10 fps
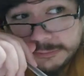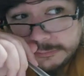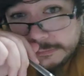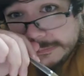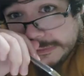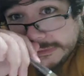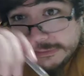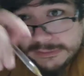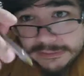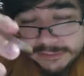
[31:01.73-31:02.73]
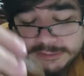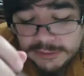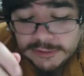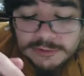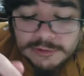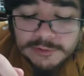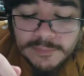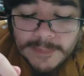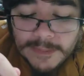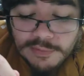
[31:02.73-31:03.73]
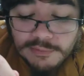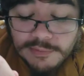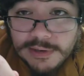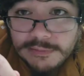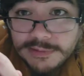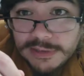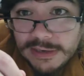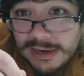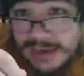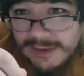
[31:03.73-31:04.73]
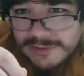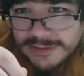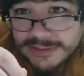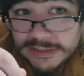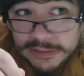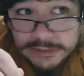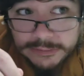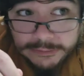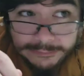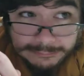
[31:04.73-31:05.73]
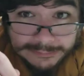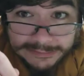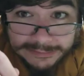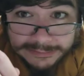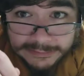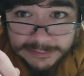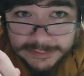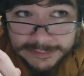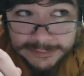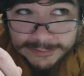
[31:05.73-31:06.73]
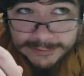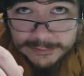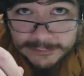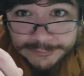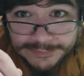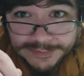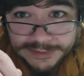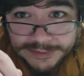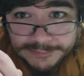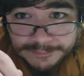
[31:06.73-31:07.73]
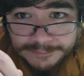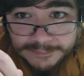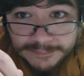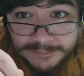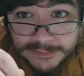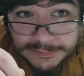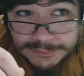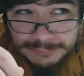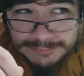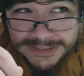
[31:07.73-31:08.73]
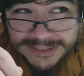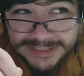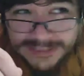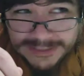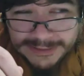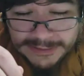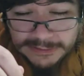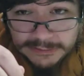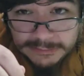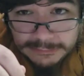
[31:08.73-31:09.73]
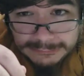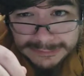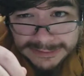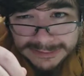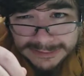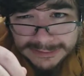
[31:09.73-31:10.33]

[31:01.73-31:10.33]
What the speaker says: oh my. But when I was done, I have to say, oh my. Oh my. Oh my. Oh my.